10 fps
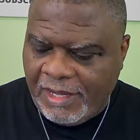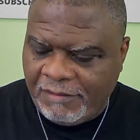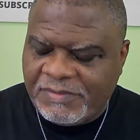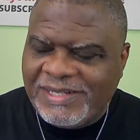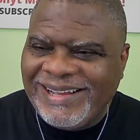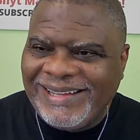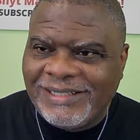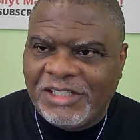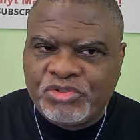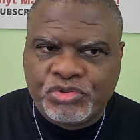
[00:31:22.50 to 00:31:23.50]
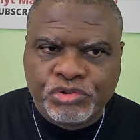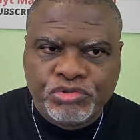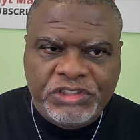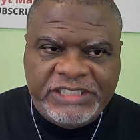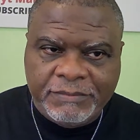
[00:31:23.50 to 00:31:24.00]
I'm not a
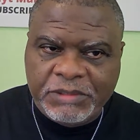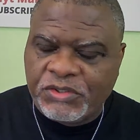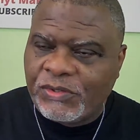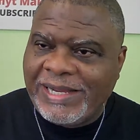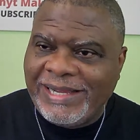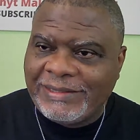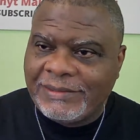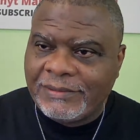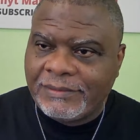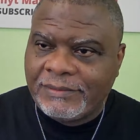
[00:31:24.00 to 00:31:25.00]
true Democrat,